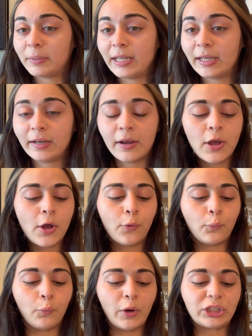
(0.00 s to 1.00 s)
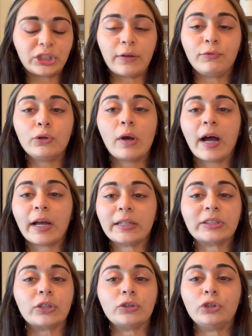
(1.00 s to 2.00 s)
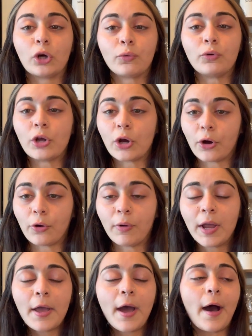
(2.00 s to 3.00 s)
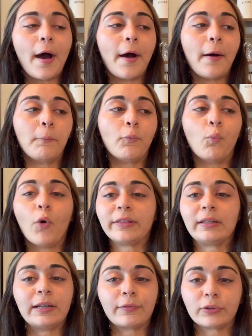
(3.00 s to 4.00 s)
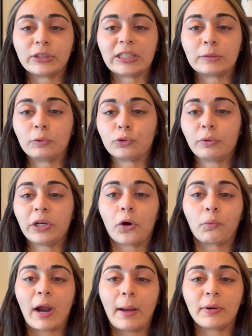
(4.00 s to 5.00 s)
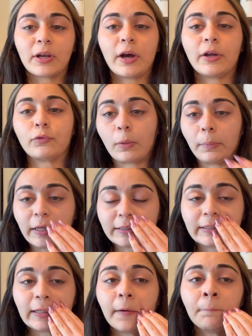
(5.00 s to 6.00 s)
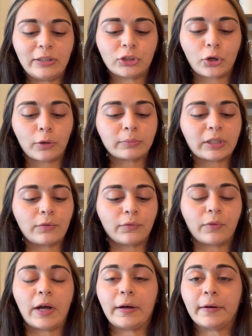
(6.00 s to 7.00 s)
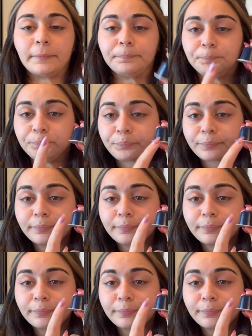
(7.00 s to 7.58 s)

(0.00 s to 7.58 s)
bean, which if you guys don't know um, what the difference is between Arabica and Robusta, in terms of um,